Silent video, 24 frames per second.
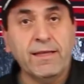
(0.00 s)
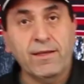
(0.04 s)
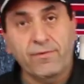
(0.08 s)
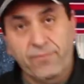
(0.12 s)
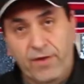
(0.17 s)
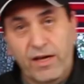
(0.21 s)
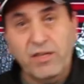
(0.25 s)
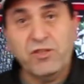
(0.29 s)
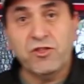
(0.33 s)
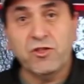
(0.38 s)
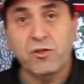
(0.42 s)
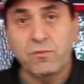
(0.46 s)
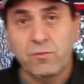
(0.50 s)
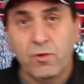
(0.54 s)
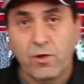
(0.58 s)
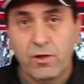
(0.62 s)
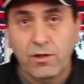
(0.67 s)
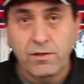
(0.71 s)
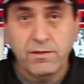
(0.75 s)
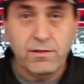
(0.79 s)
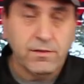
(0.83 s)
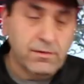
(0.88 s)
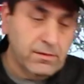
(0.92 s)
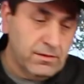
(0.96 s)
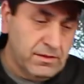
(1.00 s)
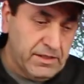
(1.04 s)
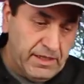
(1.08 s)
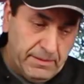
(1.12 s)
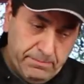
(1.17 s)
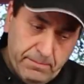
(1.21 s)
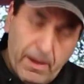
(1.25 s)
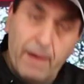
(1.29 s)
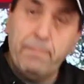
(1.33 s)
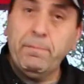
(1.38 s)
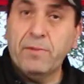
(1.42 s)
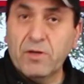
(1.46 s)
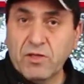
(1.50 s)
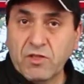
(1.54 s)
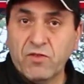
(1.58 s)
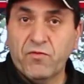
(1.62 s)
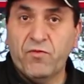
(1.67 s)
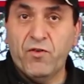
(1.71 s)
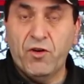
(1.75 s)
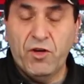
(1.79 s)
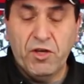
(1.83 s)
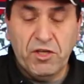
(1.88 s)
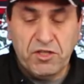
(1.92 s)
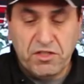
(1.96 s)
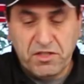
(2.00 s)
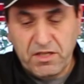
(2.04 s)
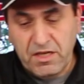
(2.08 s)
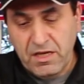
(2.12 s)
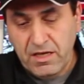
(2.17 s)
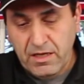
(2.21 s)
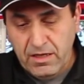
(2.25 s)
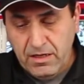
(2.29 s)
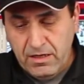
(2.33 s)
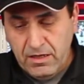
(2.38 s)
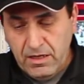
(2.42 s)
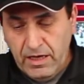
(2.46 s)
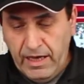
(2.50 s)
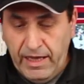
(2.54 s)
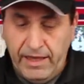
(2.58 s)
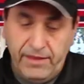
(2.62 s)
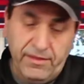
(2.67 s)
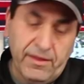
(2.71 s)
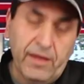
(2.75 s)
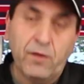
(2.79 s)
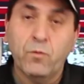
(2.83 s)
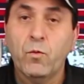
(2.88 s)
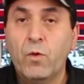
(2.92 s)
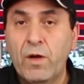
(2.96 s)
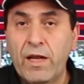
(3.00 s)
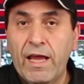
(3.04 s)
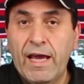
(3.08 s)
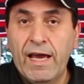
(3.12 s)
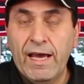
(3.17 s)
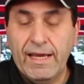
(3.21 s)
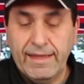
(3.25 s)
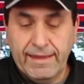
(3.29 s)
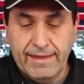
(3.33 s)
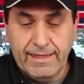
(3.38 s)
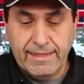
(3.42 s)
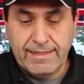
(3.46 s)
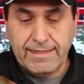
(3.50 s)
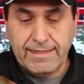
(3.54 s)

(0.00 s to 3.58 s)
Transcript: the vegetables, the peppers first, and then we'll add the